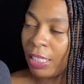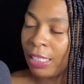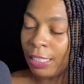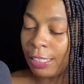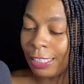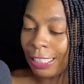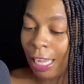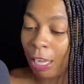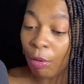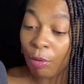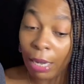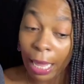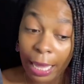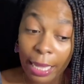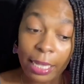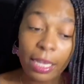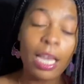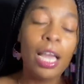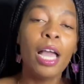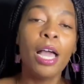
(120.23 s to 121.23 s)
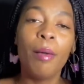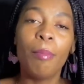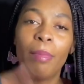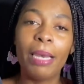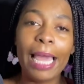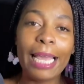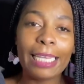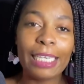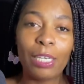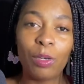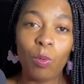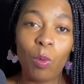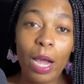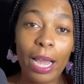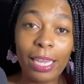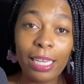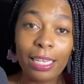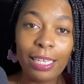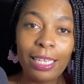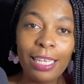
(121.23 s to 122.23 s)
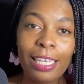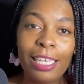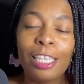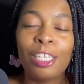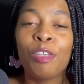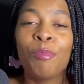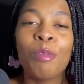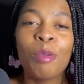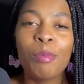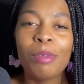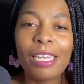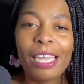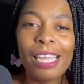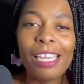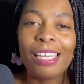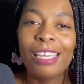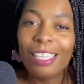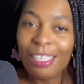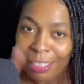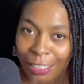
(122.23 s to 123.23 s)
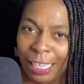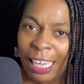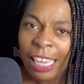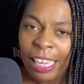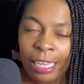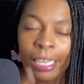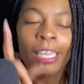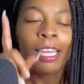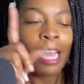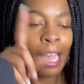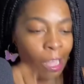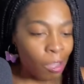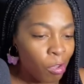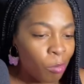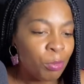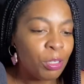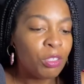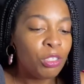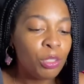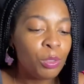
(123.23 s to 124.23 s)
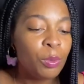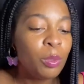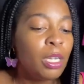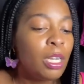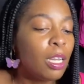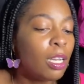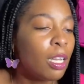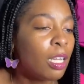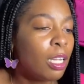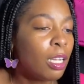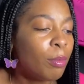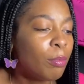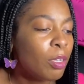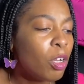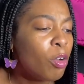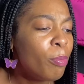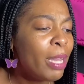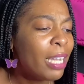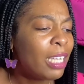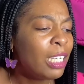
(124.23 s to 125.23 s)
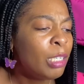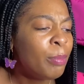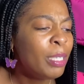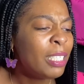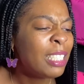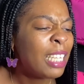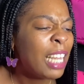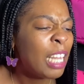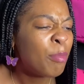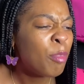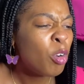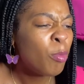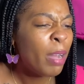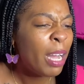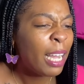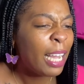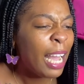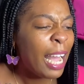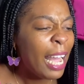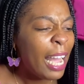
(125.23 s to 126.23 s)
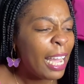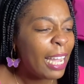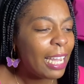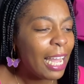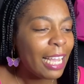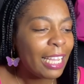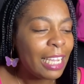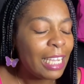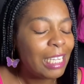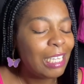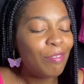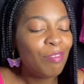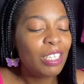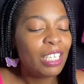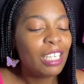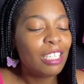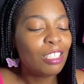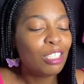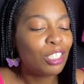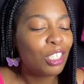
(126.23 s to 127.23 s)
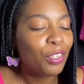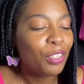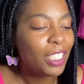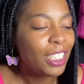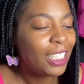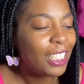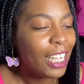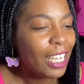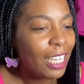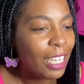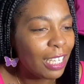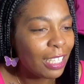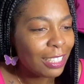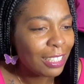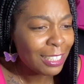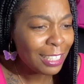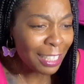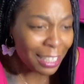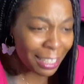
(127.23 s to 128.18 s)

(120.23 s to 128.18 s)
and it sound like black and white. You remember that? Yeah, I hope you do. Um, go back a little bit, Tom. Oh my God, I can't even get to 30 seconds.